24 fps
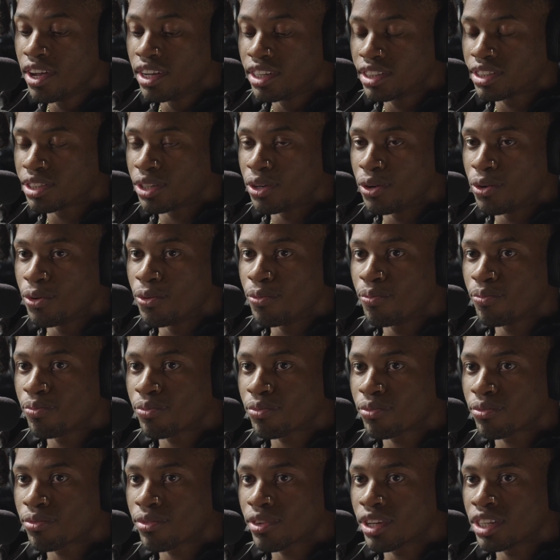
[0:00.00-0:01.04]
So
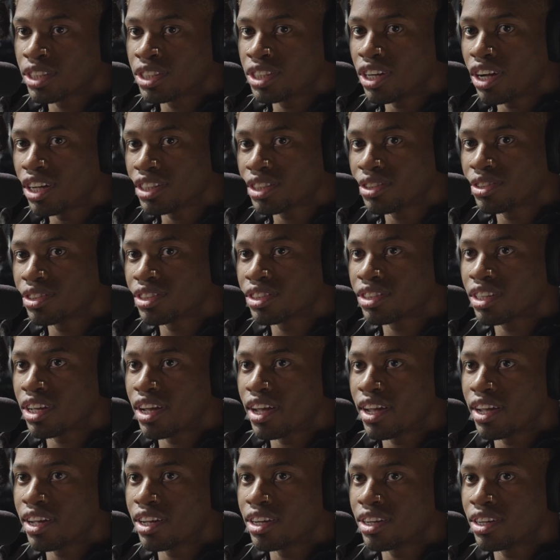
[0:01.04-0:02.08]
Chauncey was
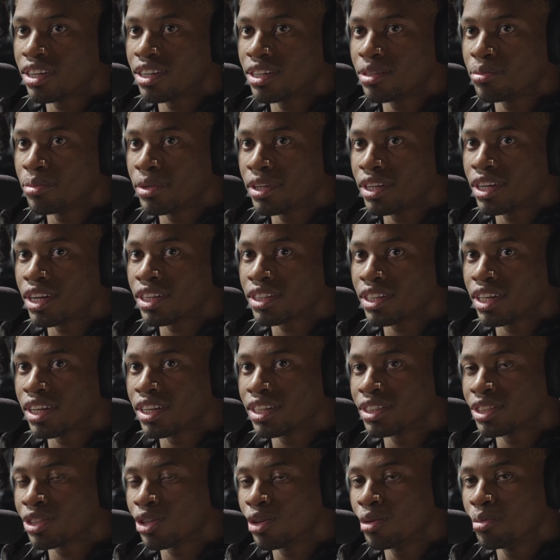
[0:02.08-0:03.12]
like, oh man, I think
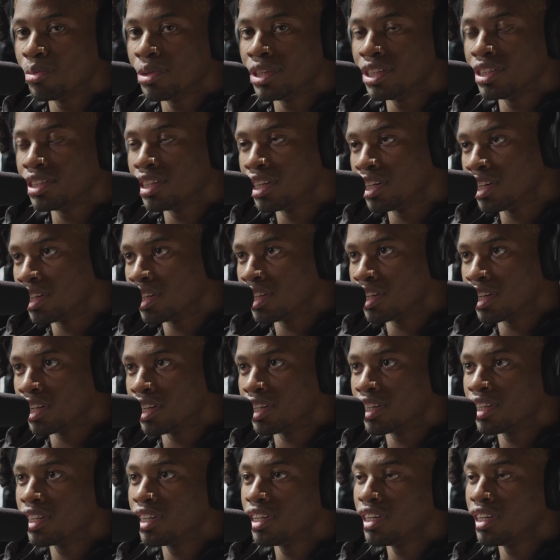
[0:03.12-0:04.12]
it's gonna be da-da-da.